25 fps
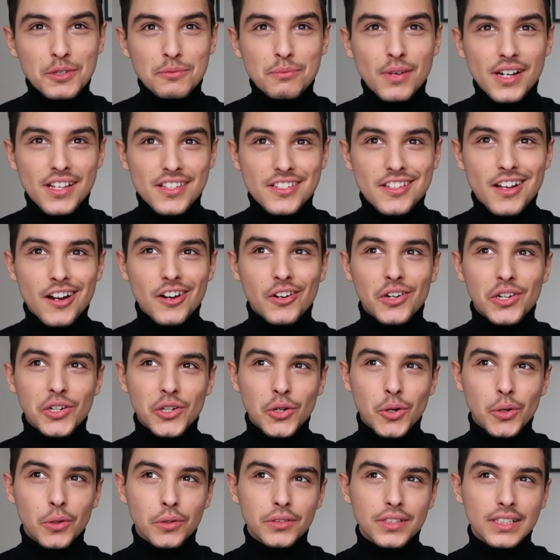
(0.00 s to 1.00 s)
my Zara
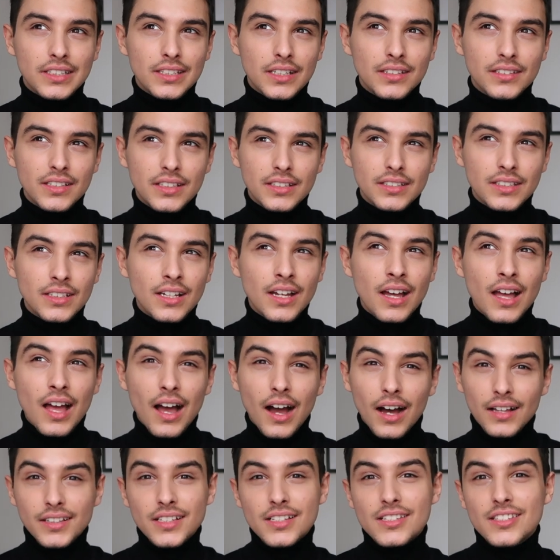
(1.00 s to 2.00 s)
haul that I did
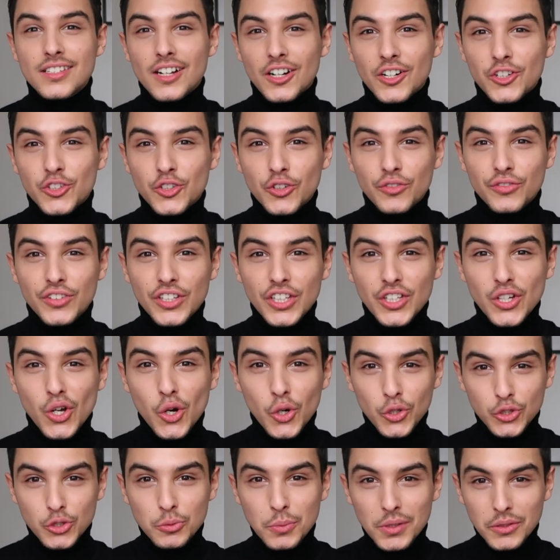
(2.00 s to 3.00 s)
at the start of the
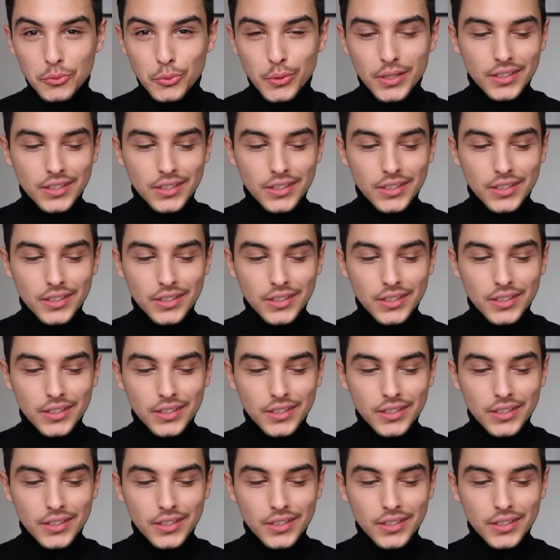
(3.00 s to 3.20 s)
autumn and